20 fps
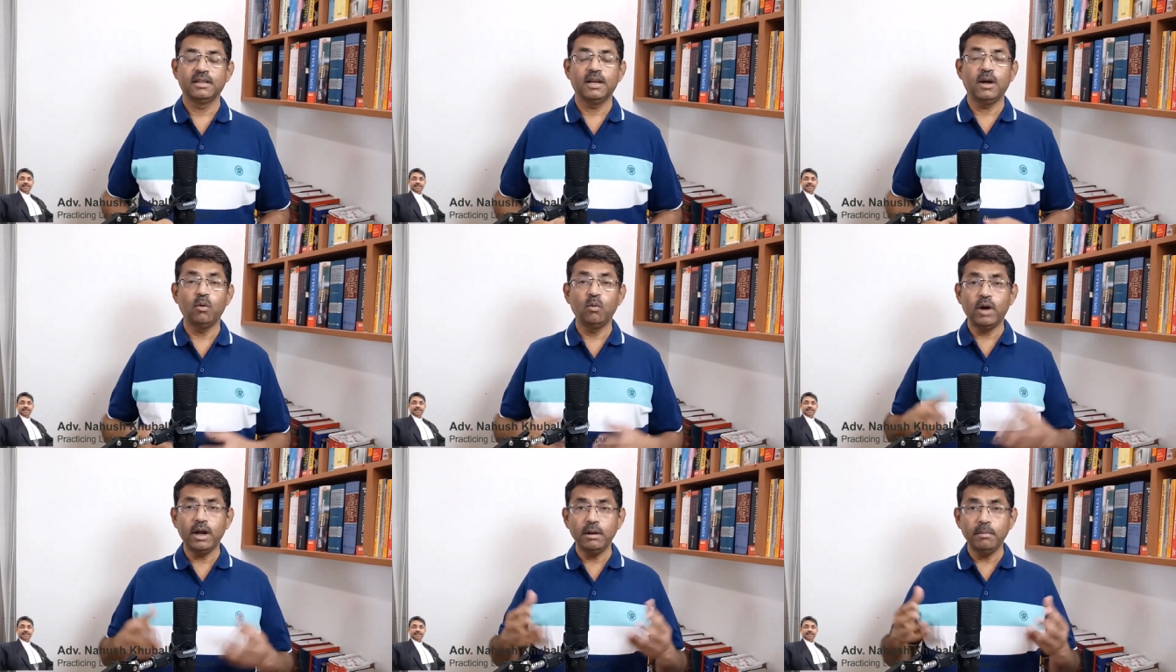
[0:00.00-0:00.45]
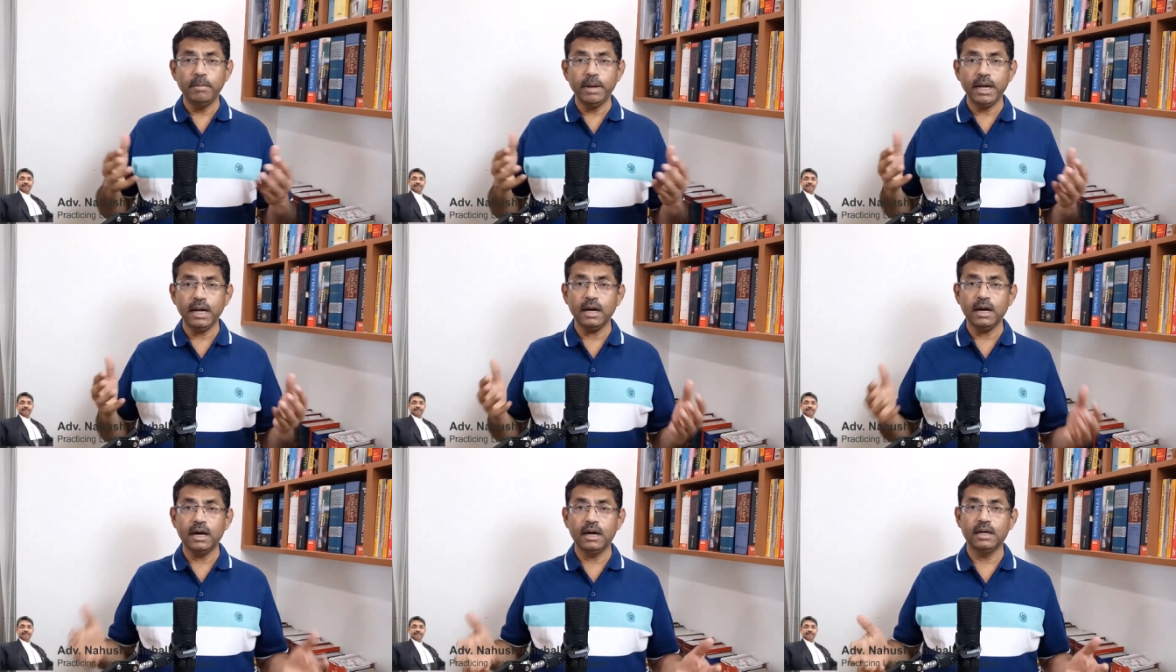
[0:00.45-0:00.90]
Now, one
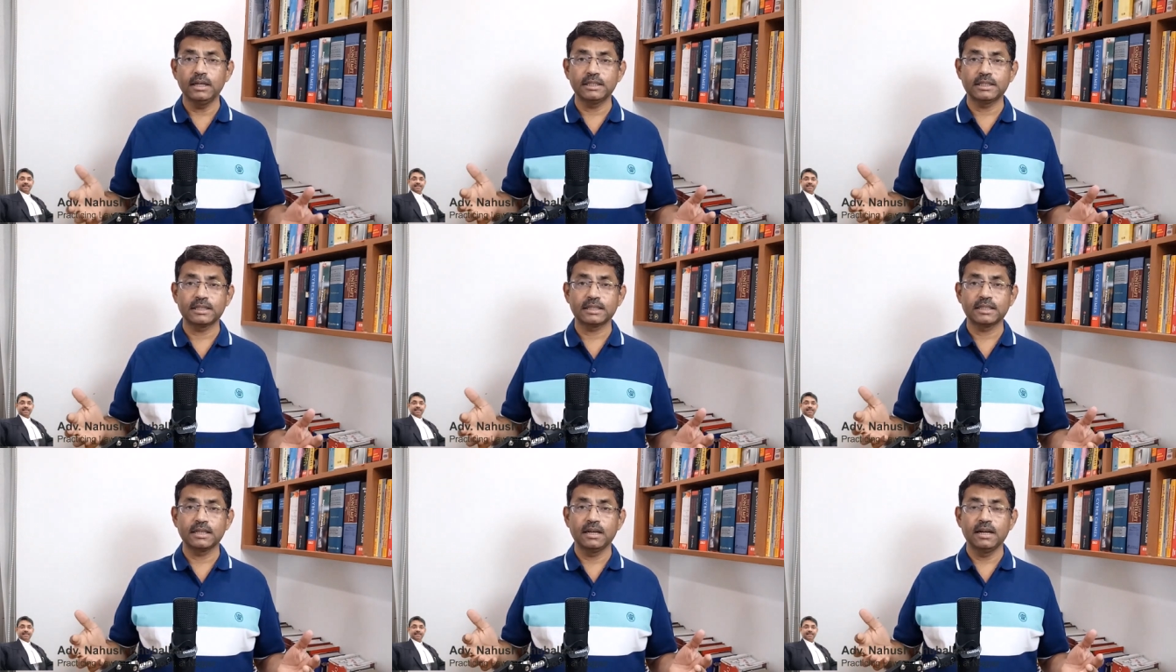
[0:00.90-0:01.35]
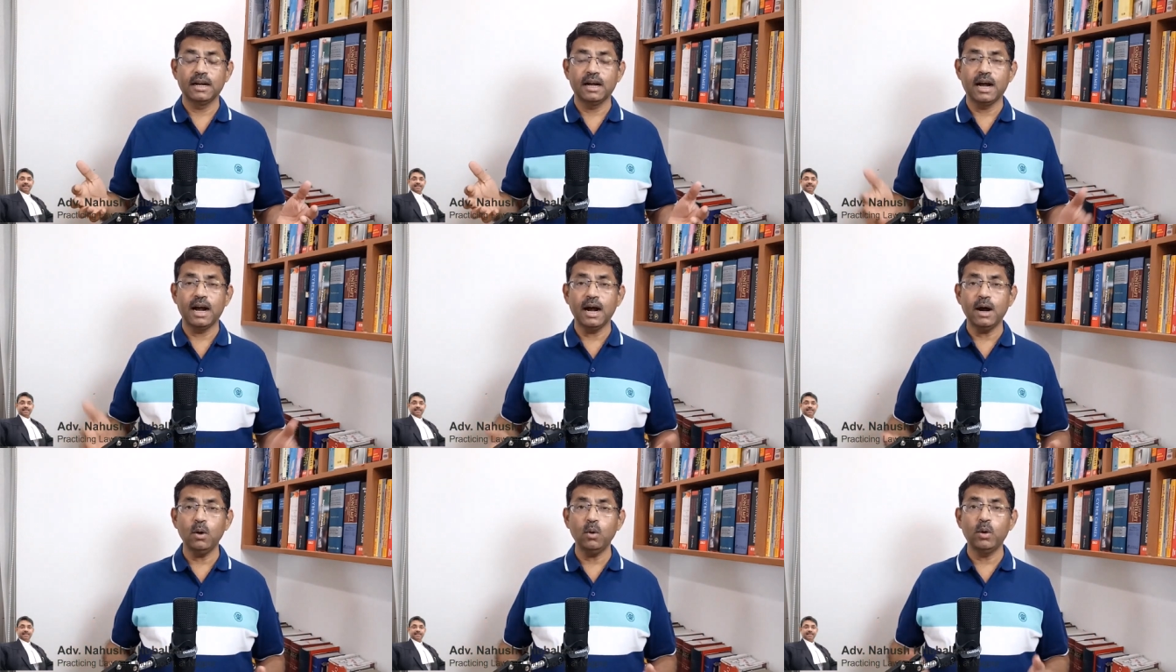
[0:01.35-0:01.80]
may ask,
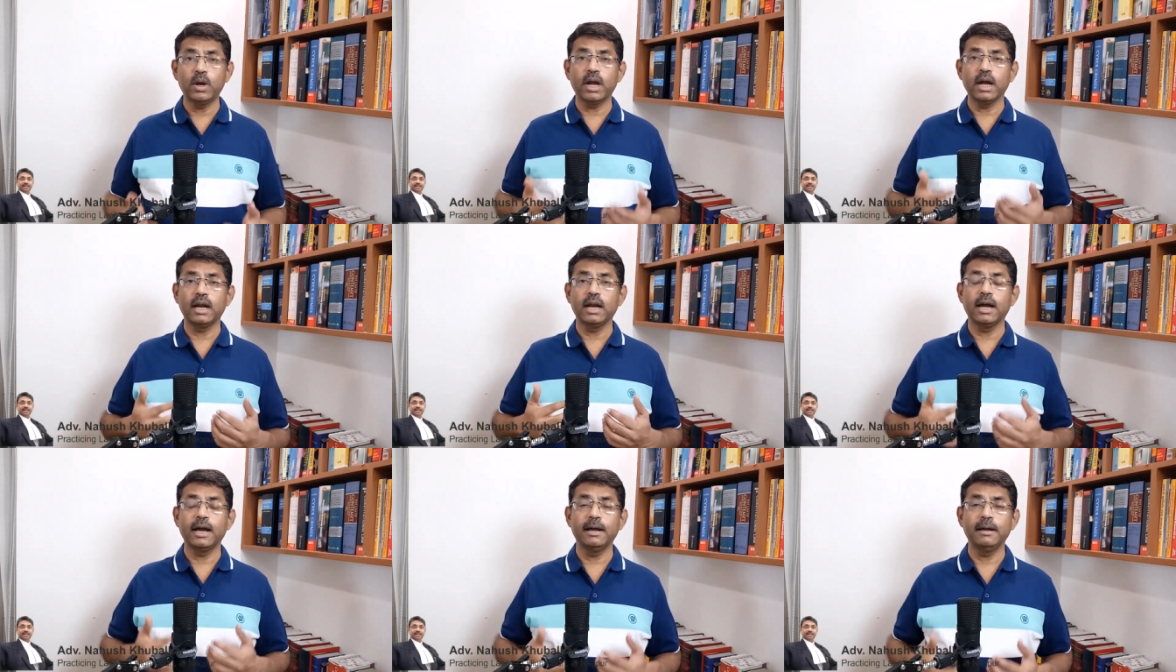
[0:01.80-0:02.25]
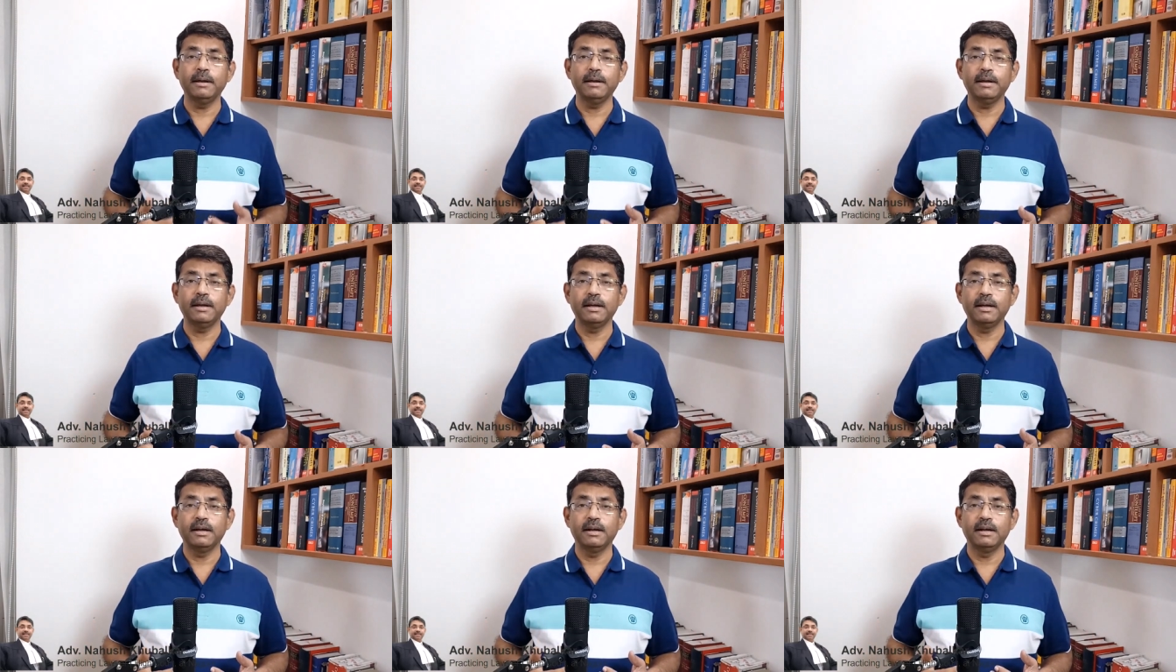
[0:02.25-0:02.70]
how can
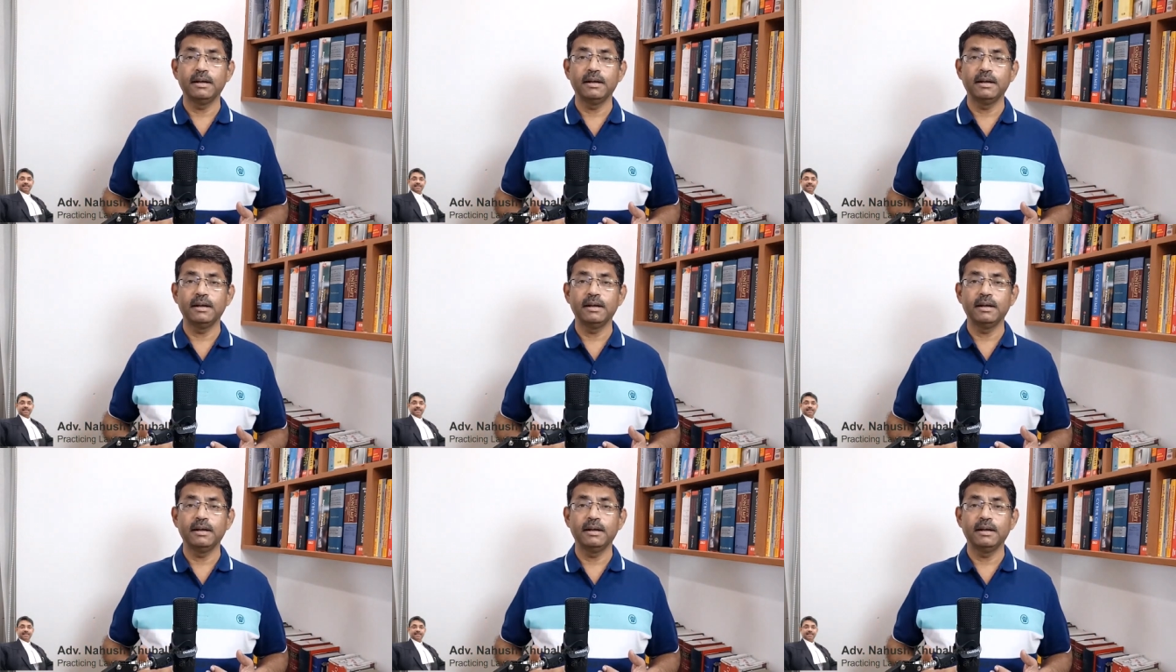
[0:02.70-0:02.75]
I